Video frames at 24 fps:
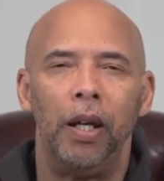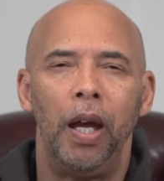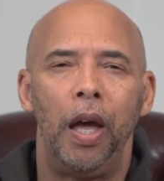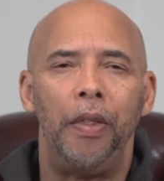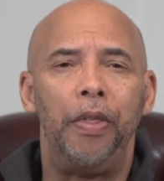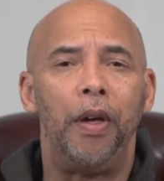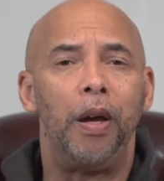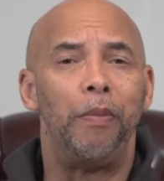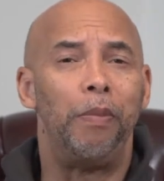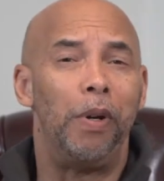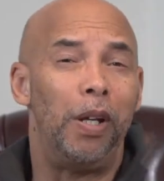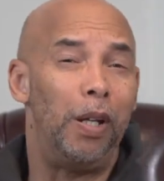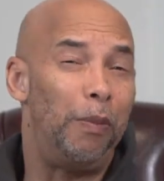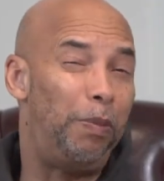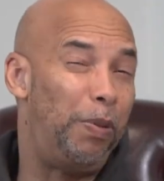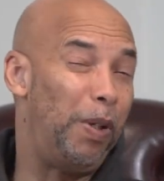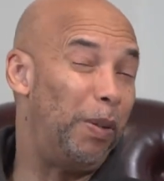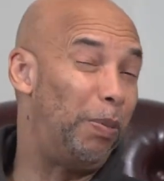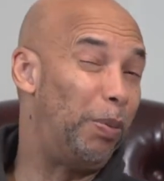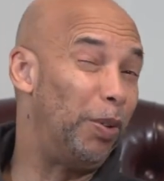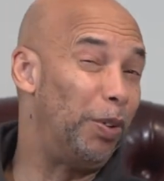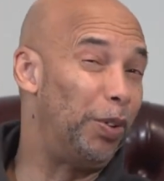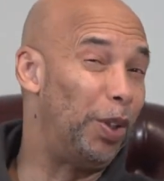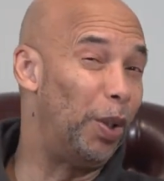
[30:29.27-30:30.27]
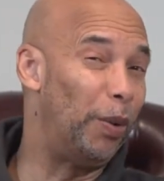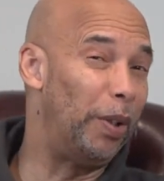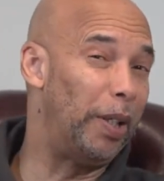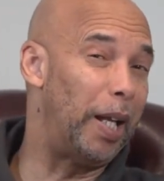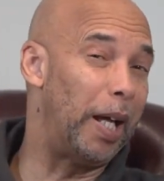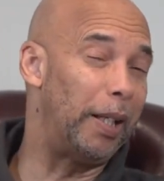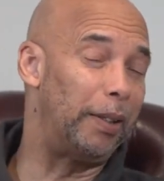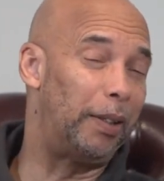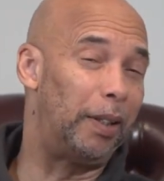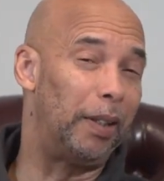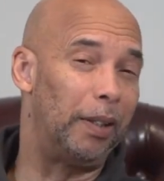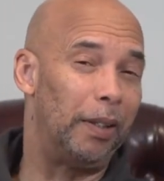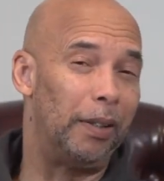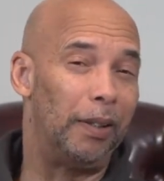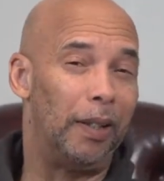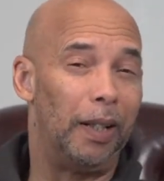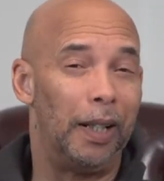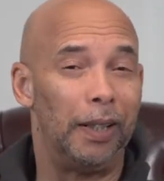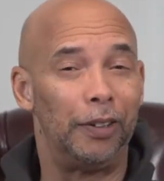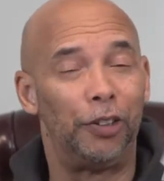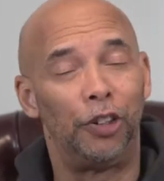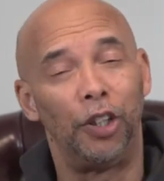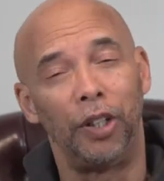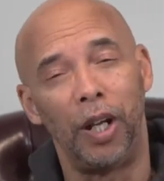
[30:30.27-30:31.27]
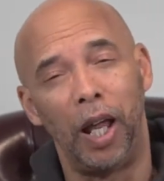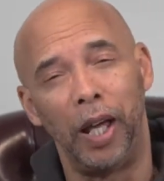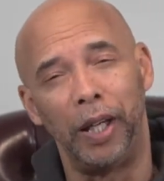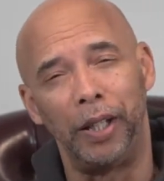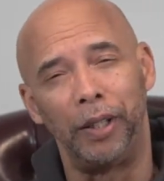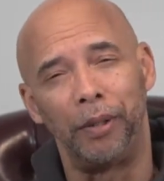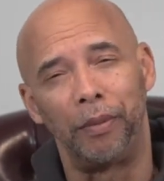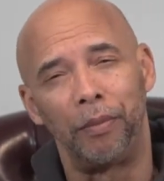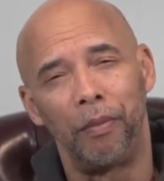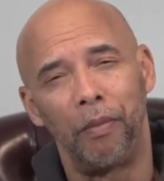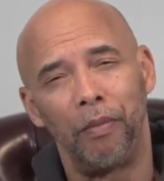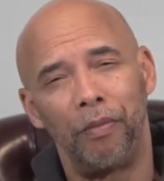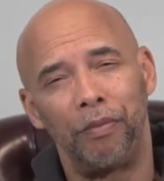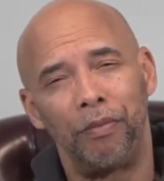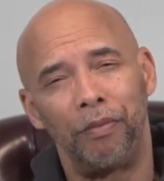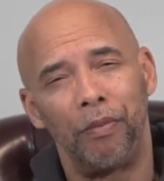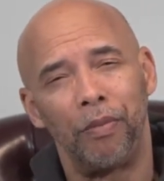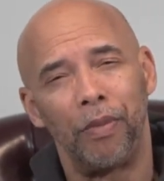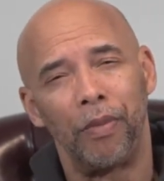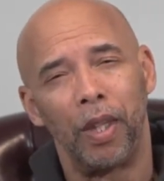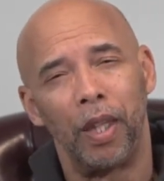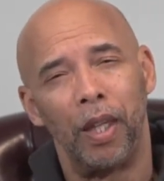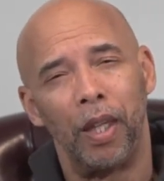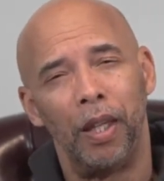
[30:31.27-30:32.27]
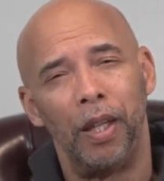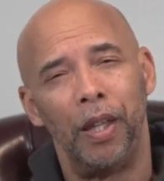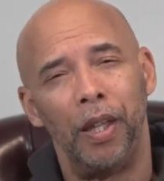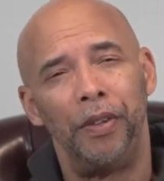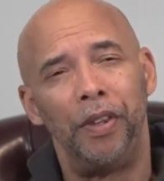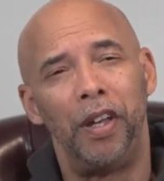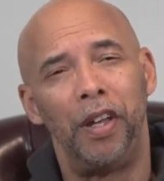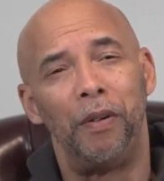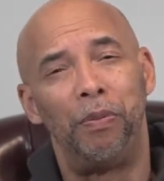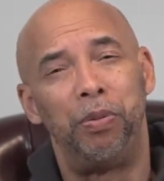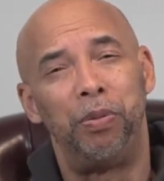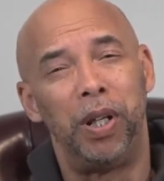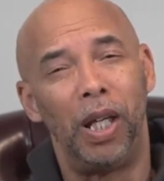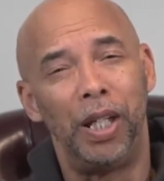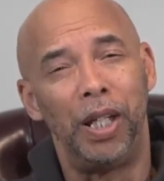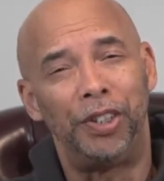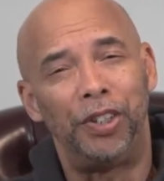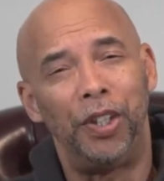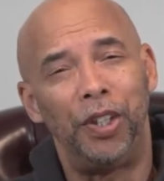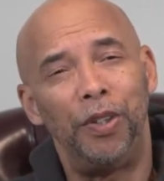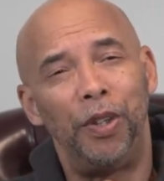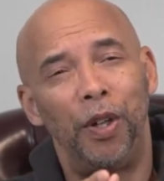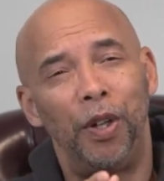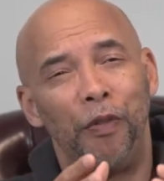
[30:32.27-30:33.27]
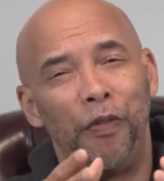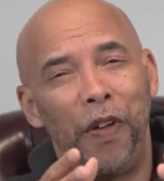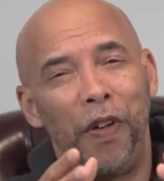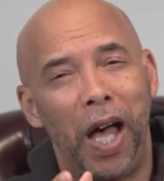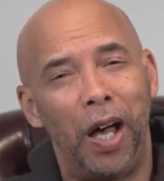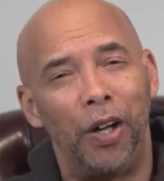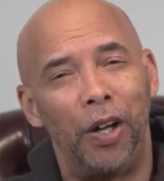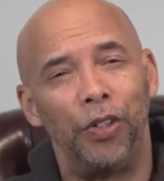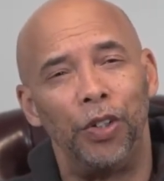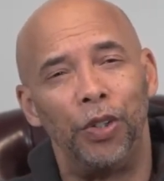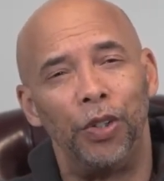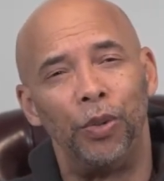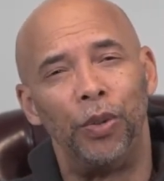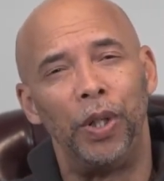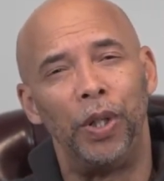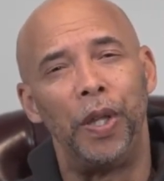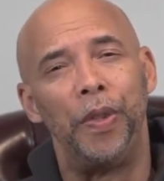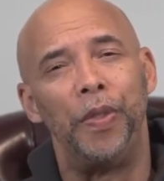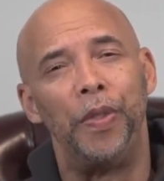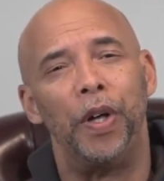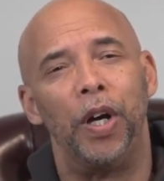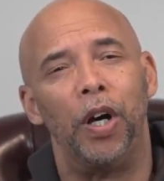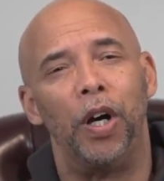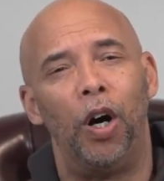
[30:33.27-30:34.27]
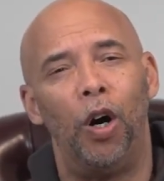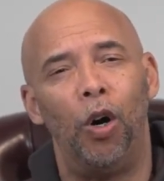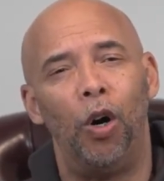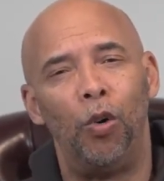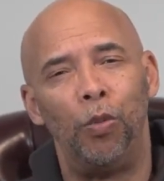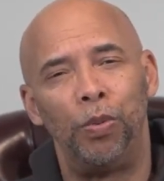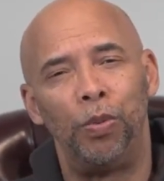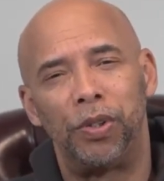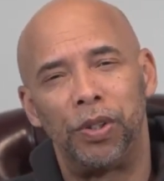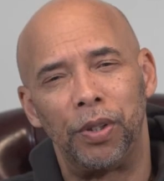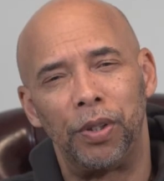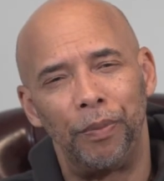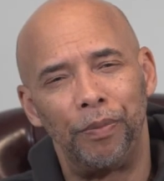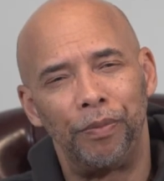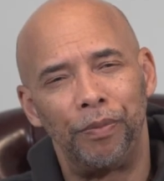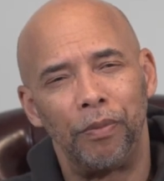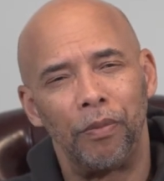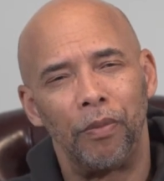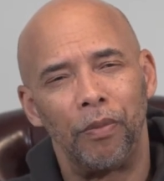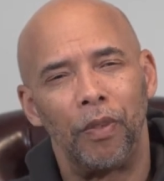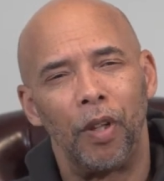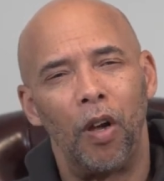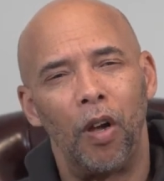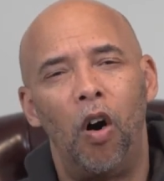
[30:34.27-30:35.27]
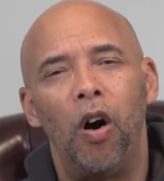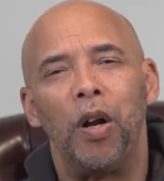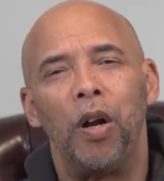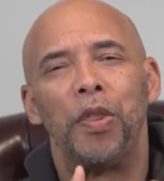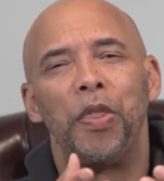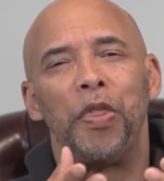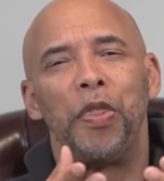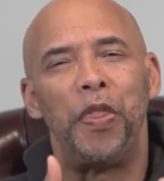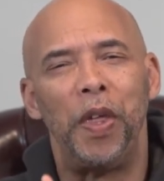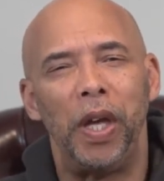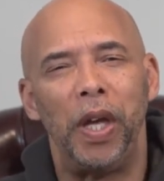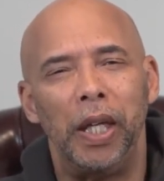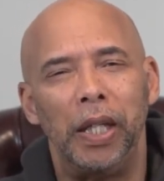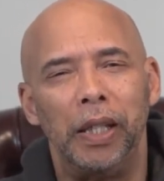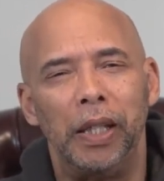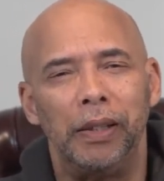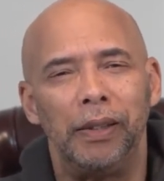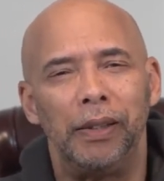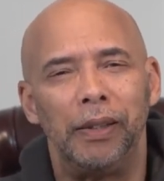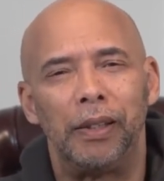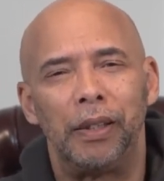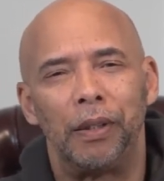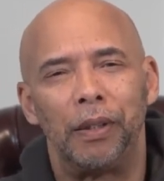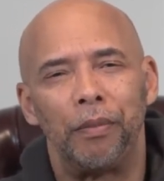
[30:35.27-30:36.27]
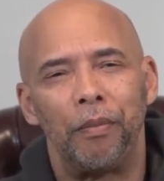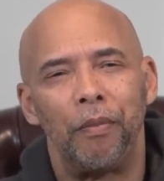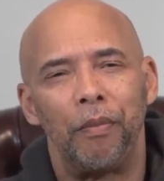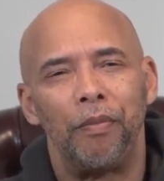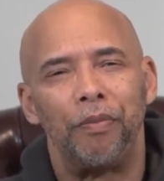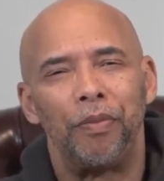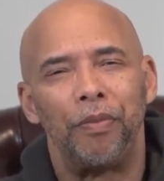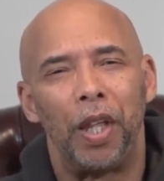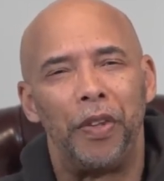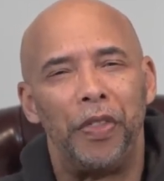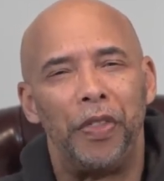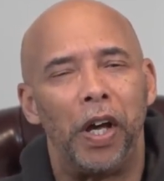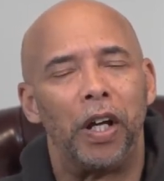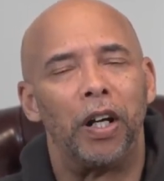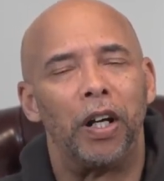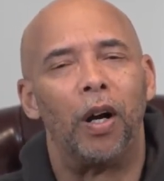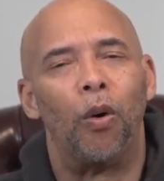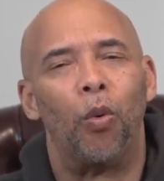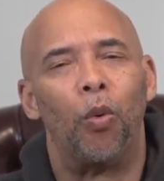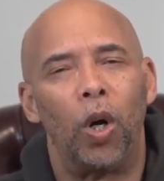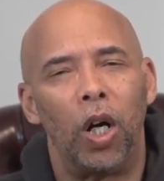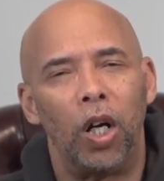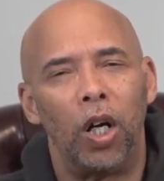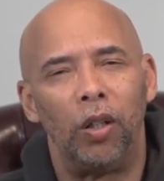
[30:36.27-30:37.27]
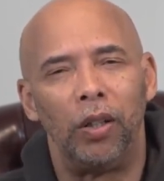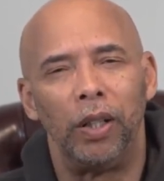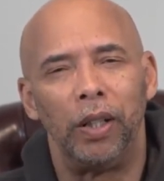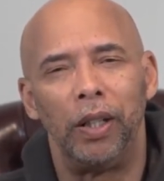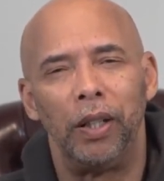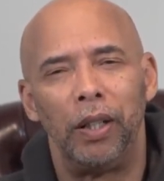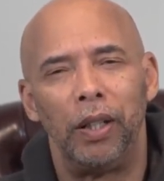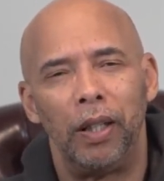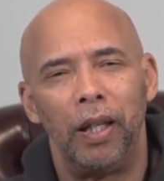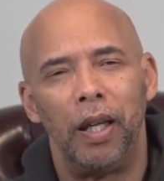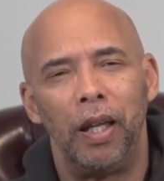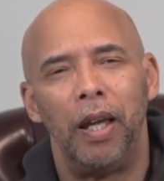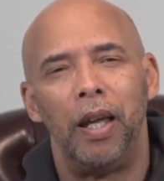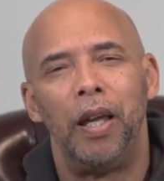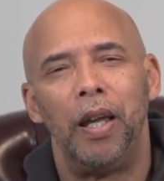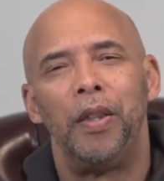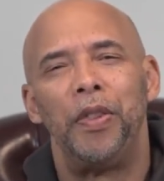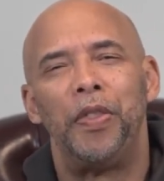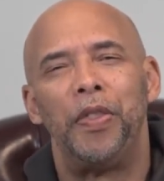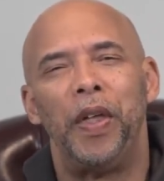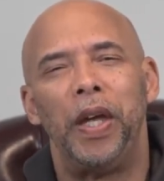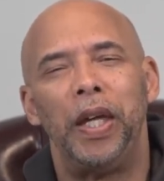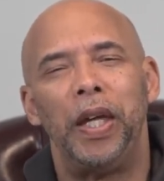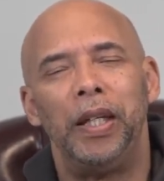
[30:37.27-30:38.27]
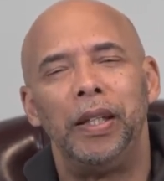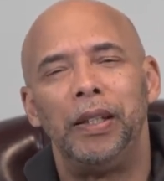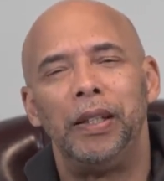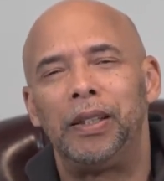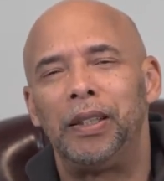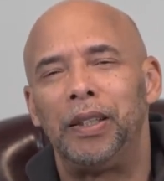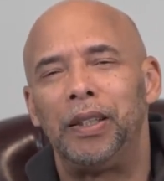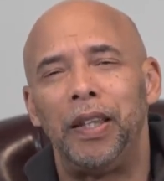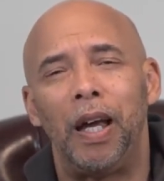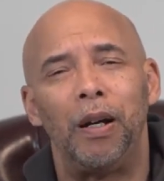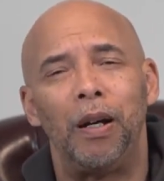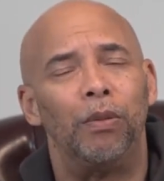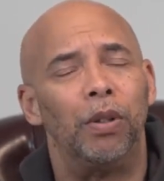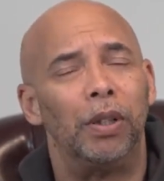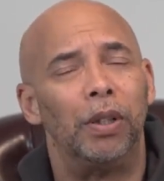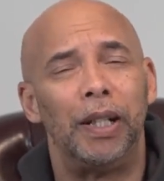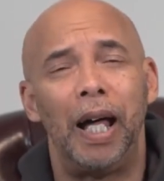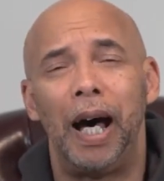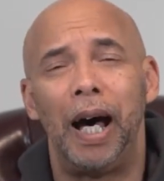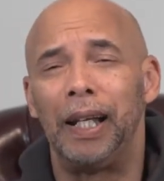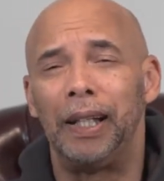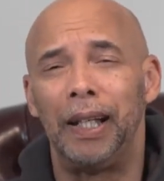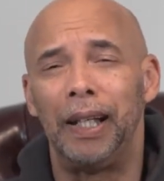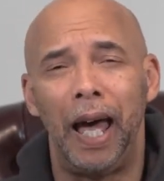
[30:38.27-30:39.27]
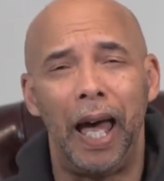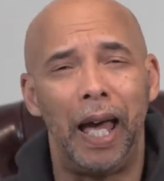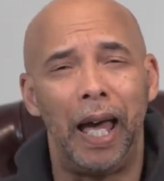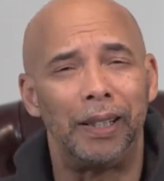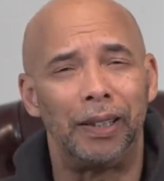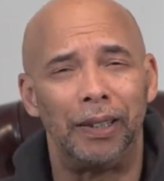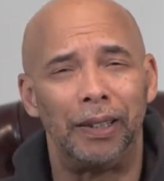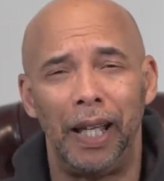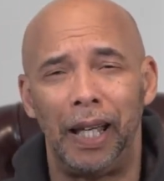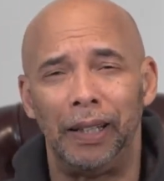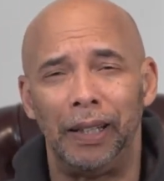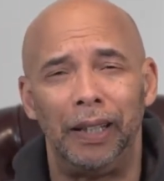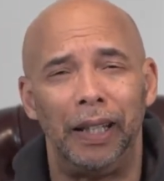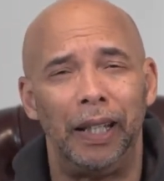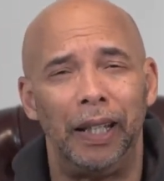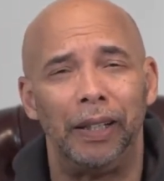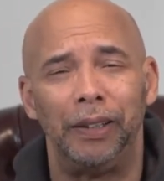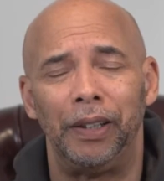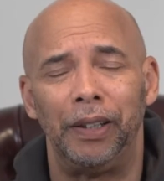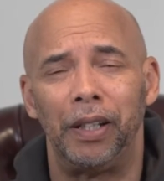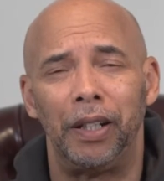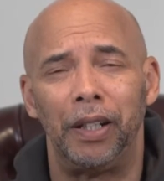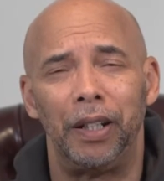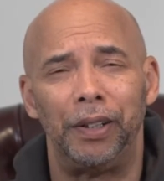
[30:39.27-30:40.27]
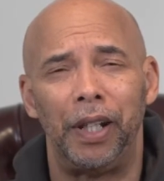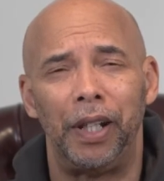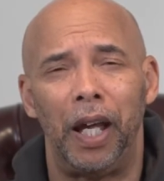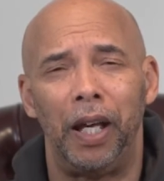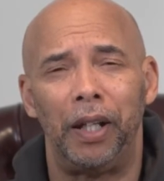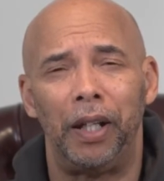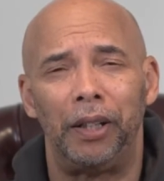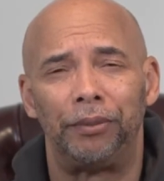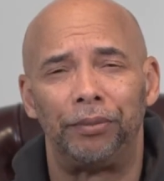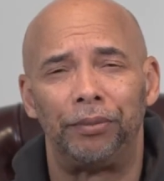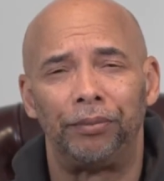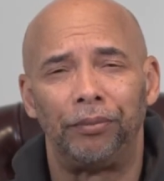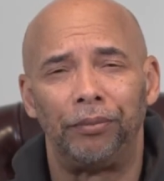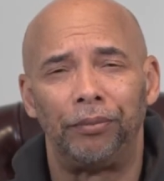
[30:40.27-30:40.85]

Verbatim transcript: And there are many people doing that uh, tonight. They're placing their value and their hopes on things that are worldly things that will not last at the end of the day.